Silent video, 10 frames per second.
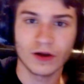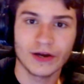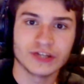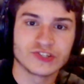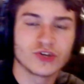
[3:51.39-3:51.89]

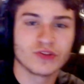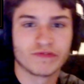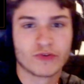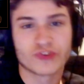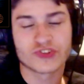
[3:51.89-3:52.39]
Alright, so the
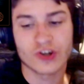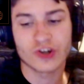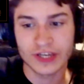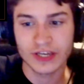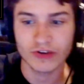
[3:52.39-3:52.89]
fourth
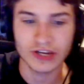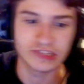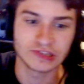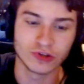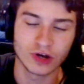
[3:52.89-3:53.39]
song here
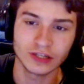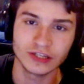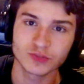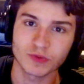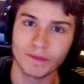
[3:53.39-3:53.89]
is
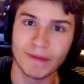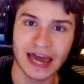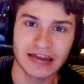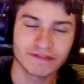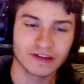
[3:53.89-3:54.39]
Lawless with
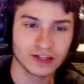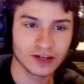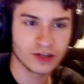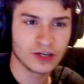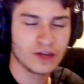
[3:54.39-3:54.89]
Bad
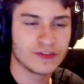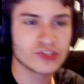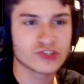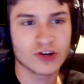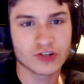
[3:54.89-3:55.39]
Fella.
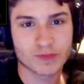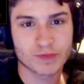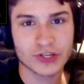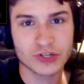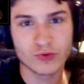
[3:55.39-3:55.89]
This song's
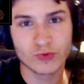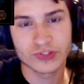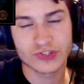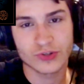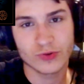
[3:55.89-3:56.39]
pretty
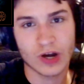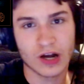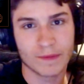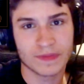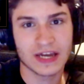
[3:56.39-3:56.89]
cool too,
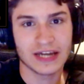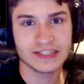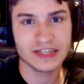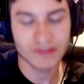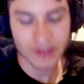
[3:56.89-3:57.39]
the
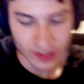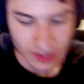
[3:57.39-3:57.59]
idea of it.